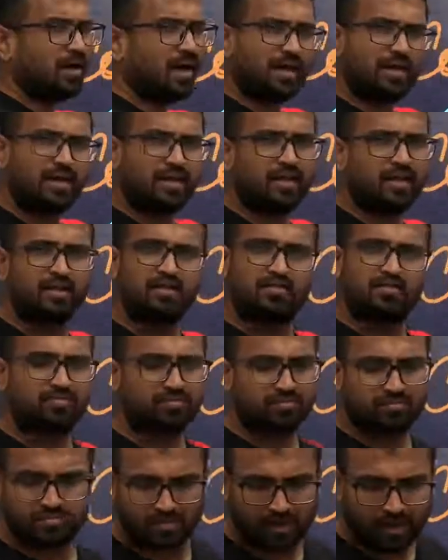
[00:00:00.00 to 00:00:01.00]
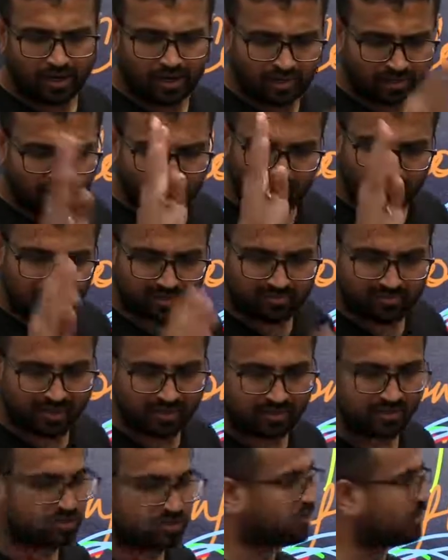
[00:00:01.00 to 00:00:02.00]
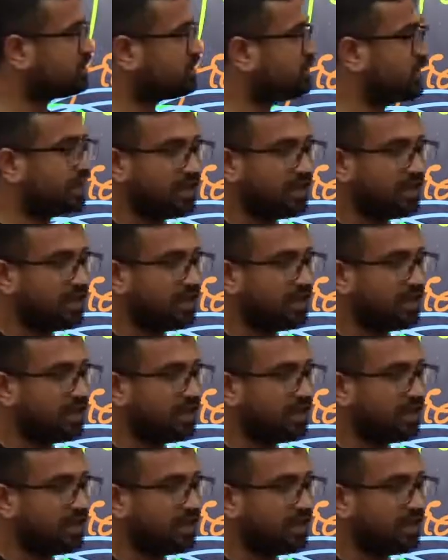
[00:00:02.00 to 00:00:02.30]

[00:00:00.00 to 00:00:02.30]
R&D and you can find these words.